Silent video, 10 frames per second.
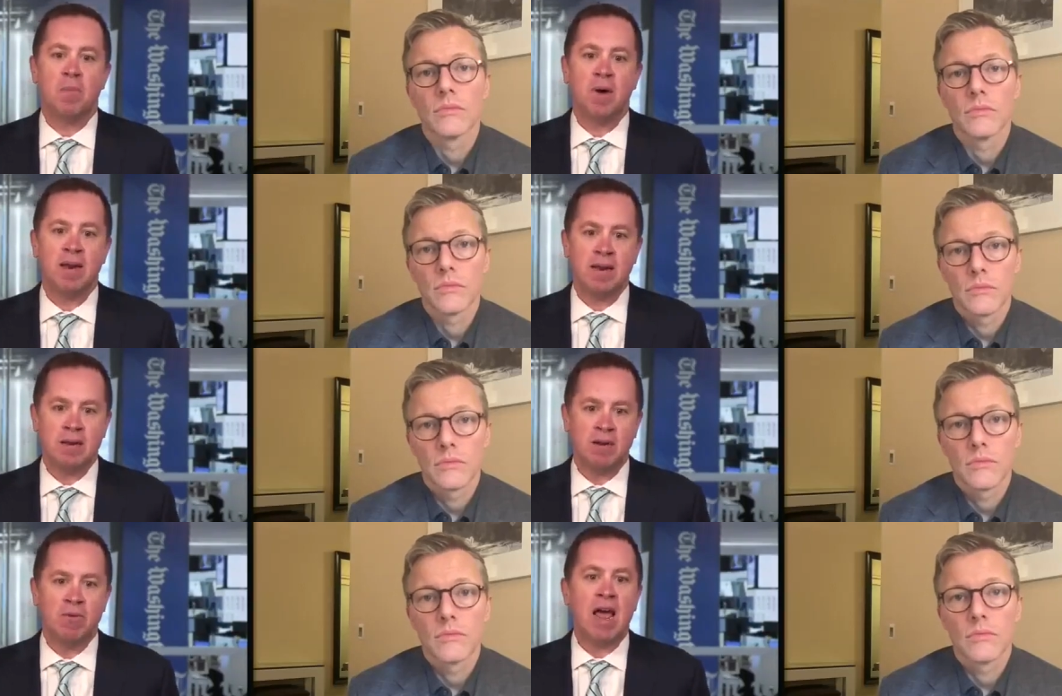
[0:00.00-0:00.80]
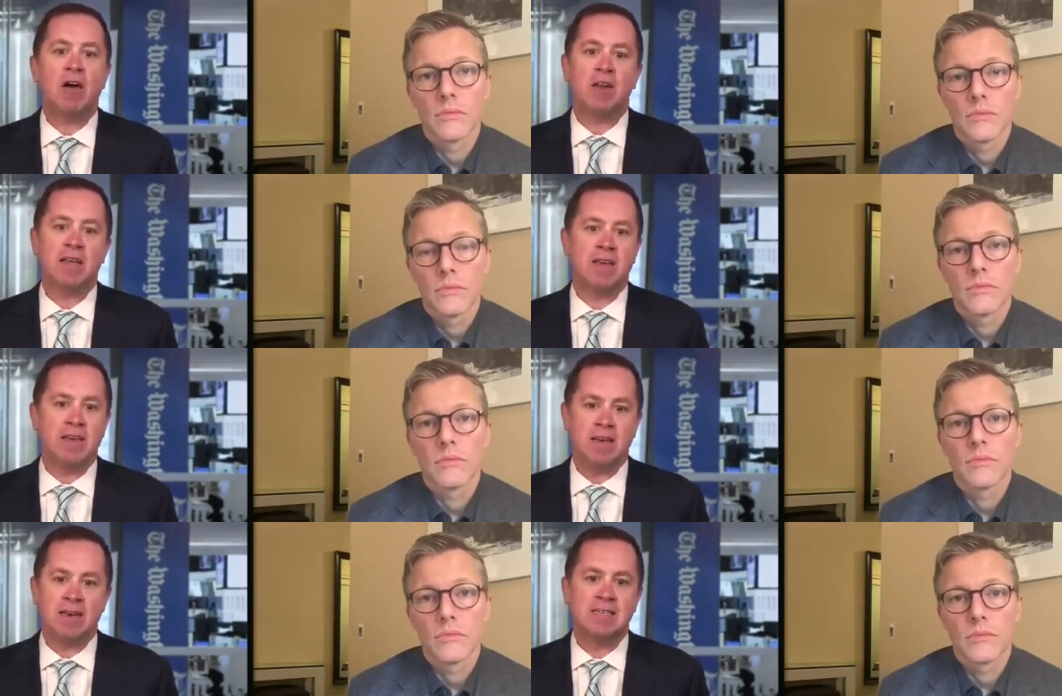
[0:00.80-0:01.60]
Speaker 1: But in reality,
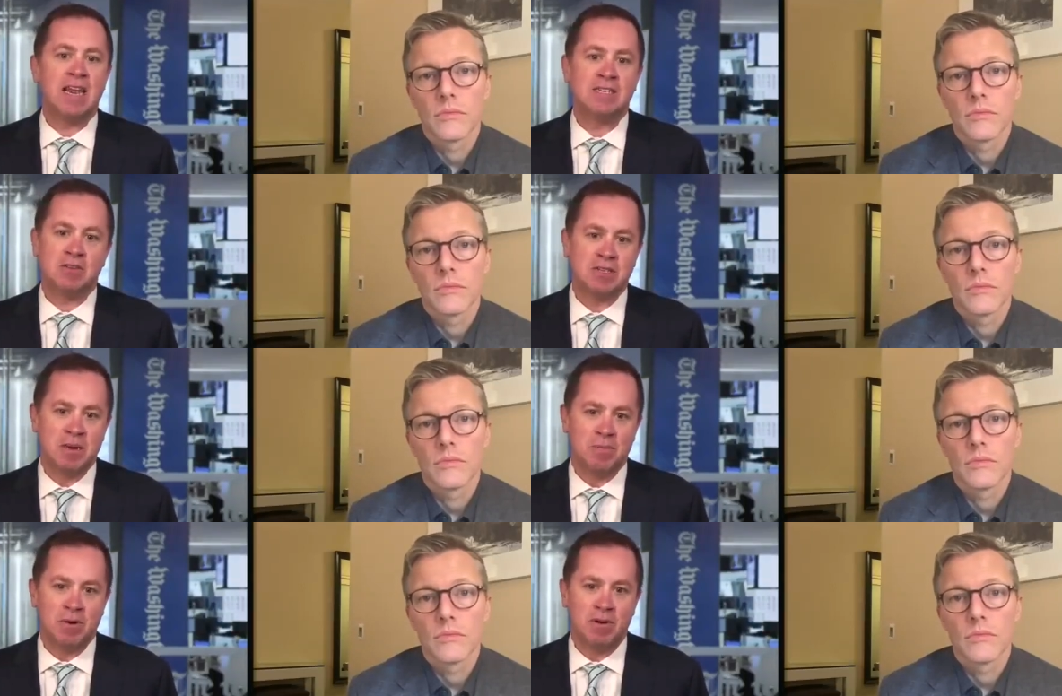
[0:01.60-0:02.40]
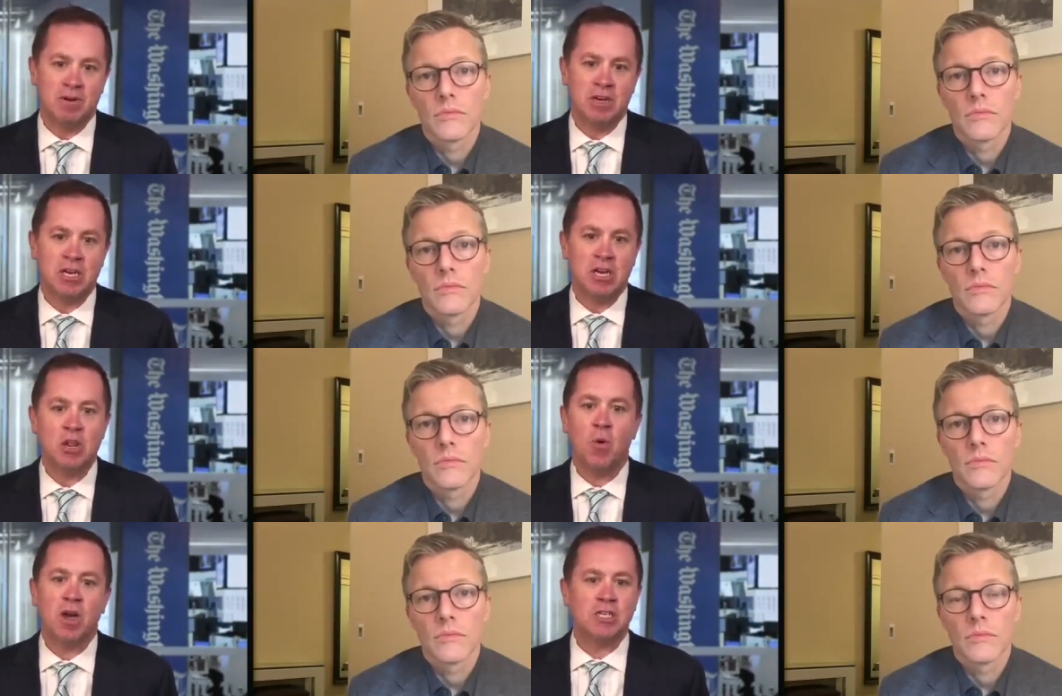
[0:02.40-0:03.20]
it's not so simple. Can you
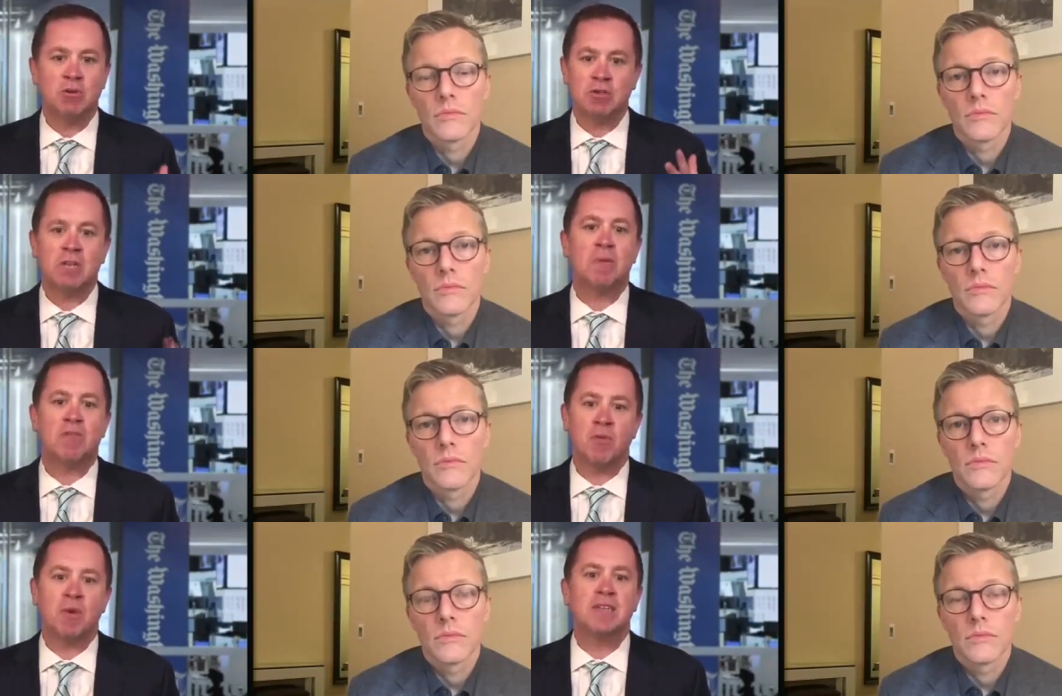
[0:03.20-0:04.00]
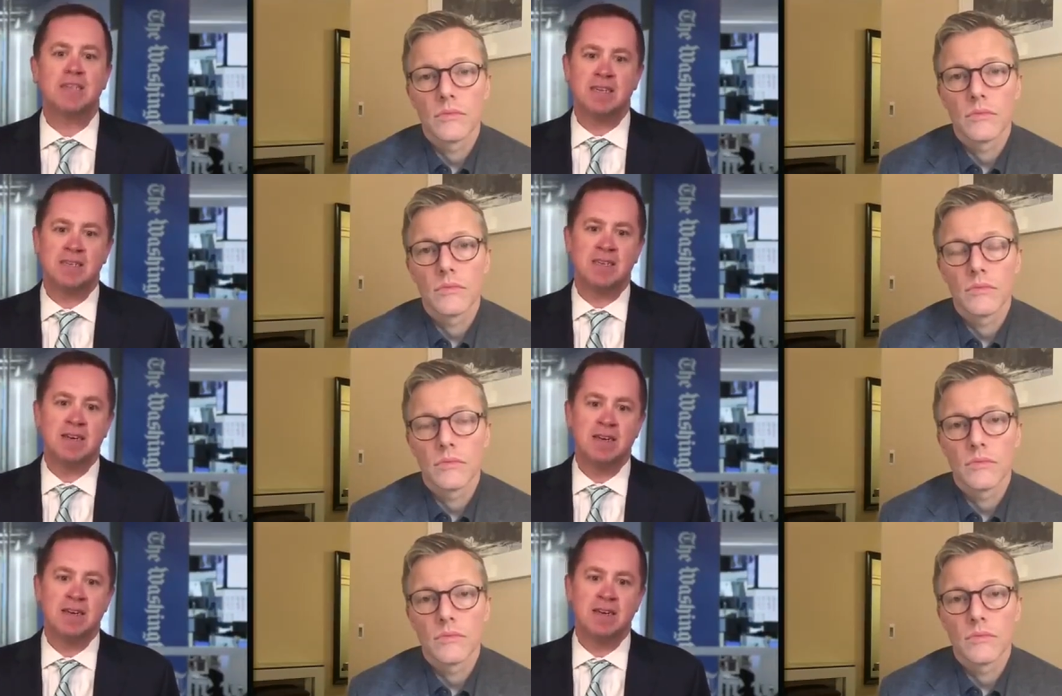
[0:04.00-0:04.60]
walk us through some of the reasons?